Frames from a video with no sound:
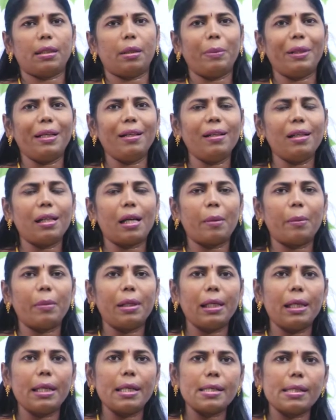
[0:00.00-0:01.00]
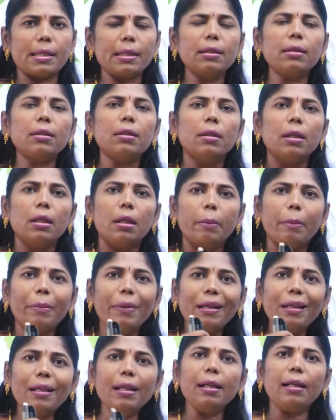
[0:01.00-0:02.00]
The middle lamellae is a
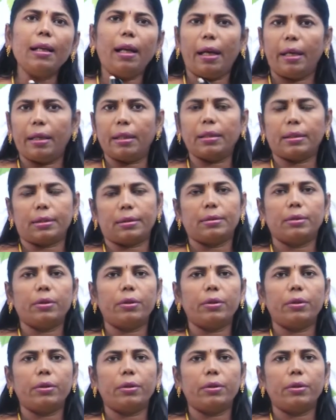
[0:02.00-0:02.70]
middle layer.